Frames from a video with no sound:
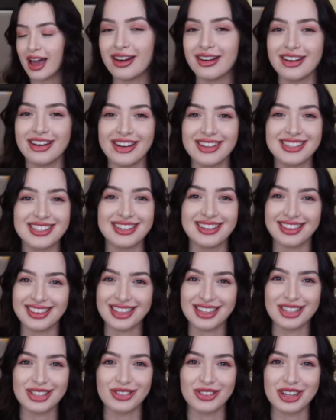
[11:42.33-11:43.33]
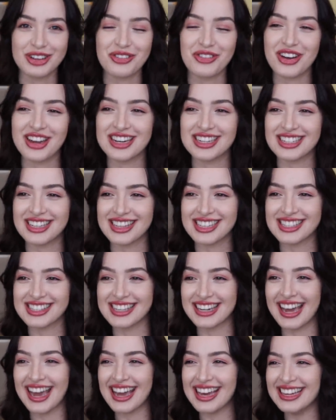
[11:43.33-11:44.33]
I don't know, I still think it's really funny to this
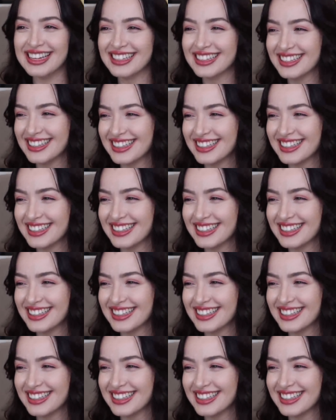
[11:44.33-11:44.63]
day.